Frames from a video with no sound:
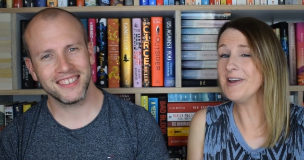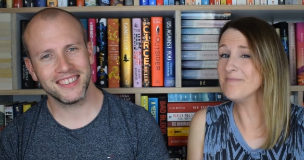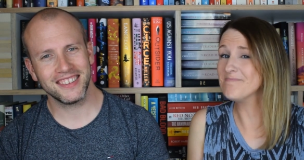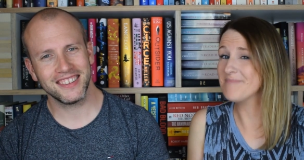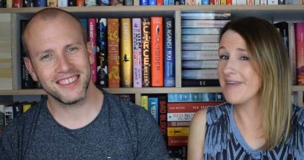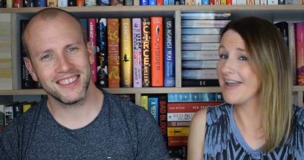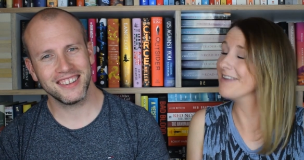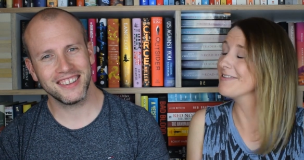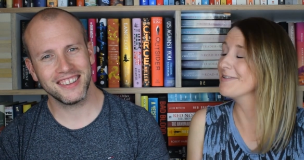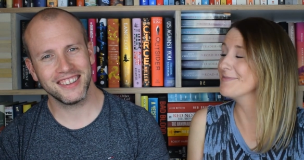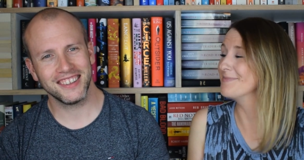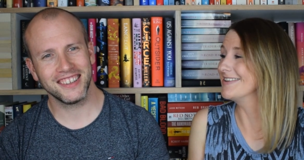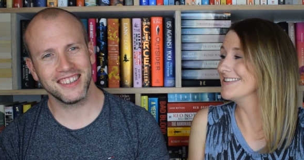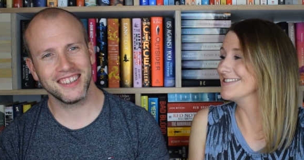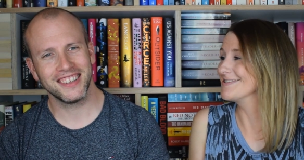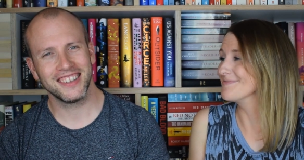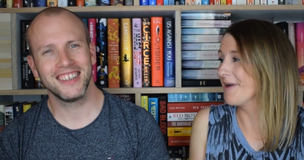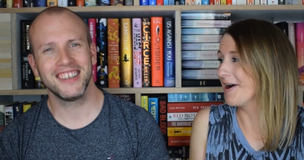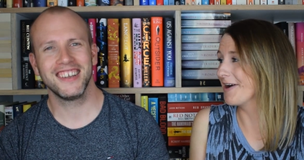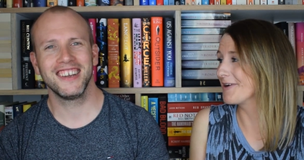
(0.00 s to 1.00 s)
Speaker 1: unbearably
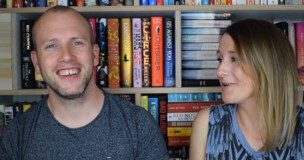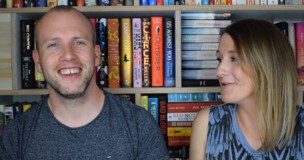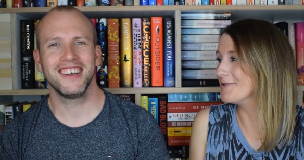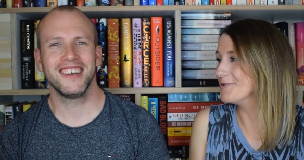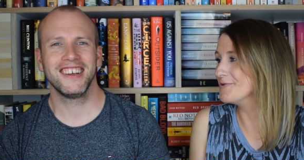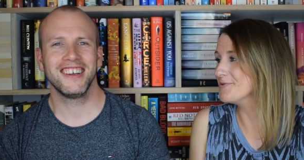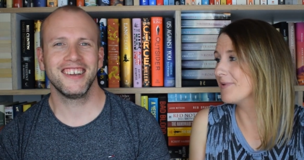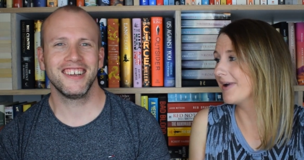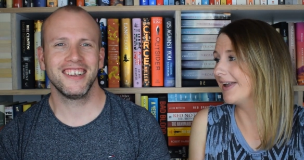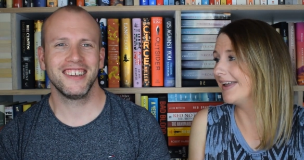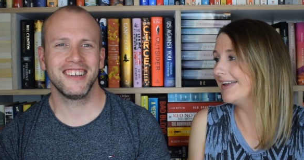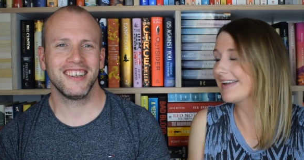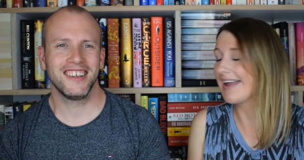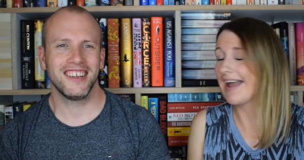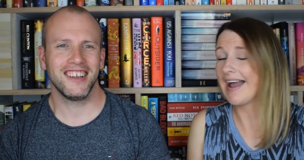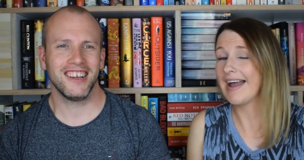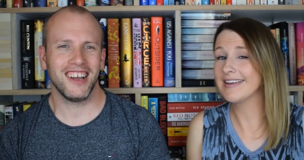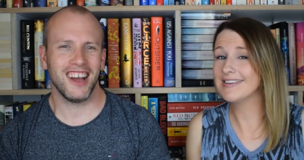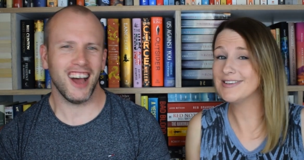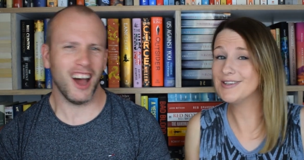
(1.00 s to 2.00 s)
smug all week,
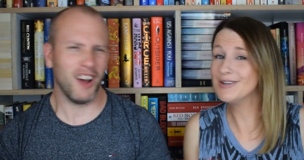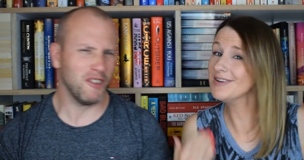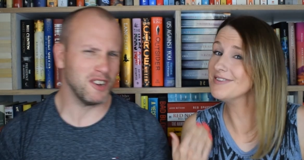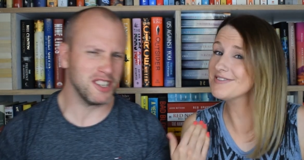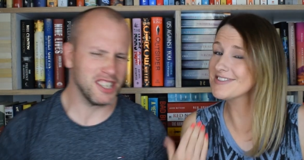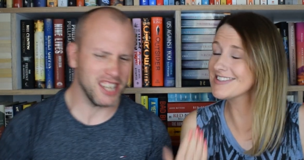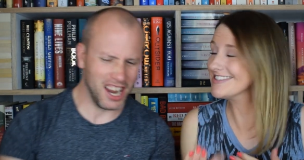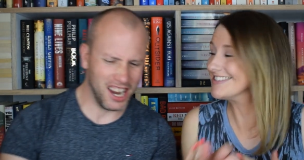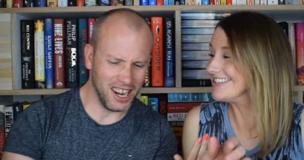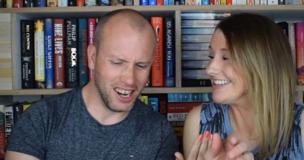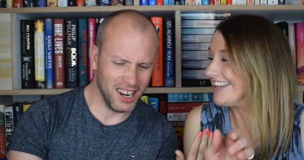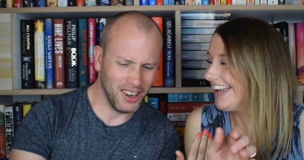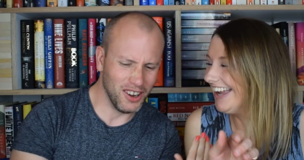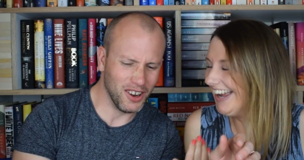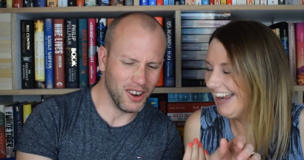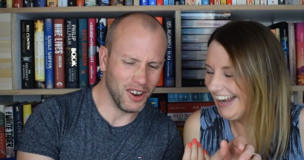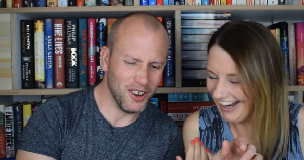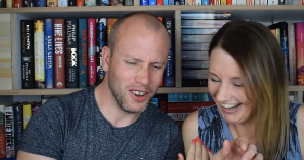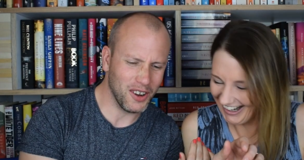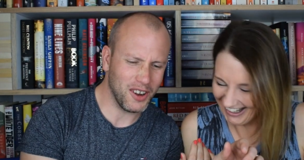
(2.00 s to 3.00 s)
and I would say
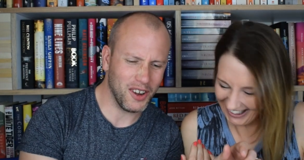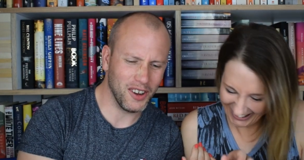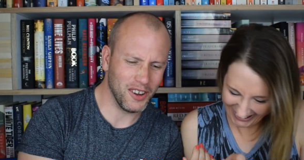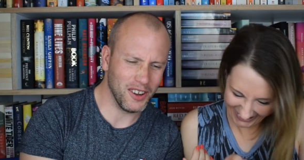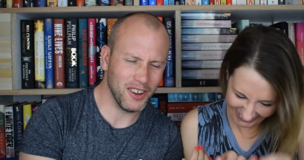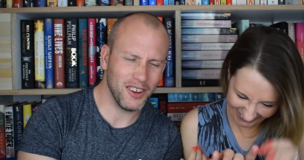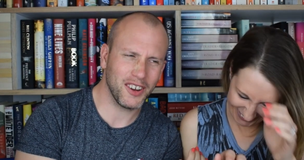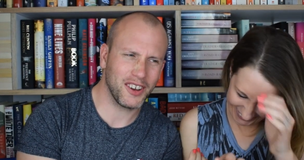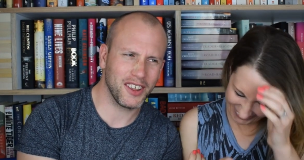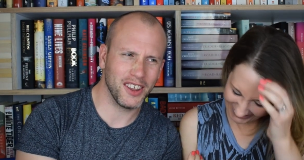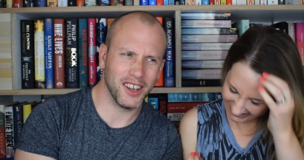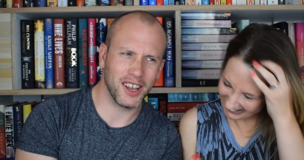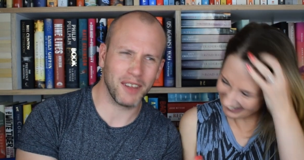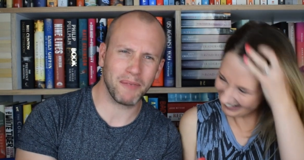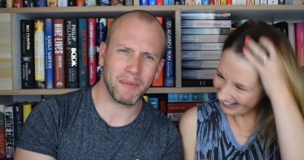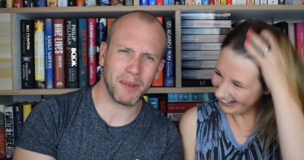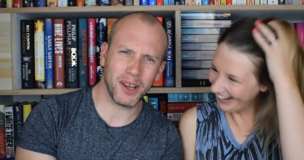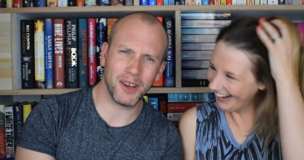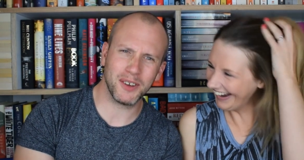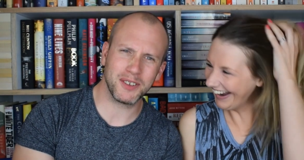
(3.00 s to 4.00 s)
Speaker 2: look look at look at the
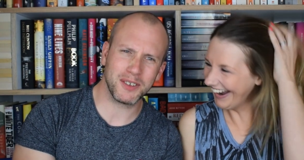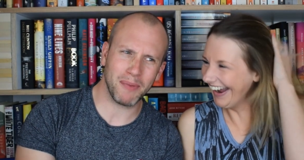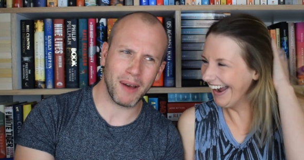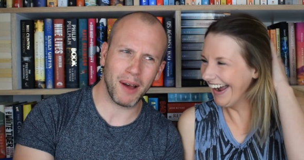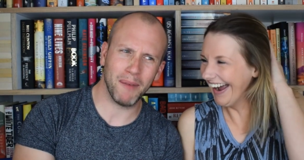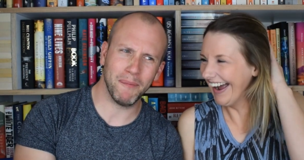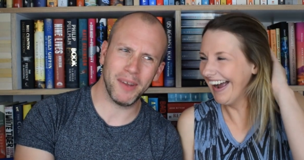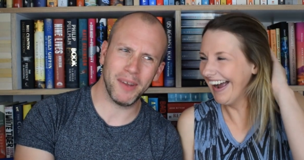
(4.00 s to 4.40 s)
link below to about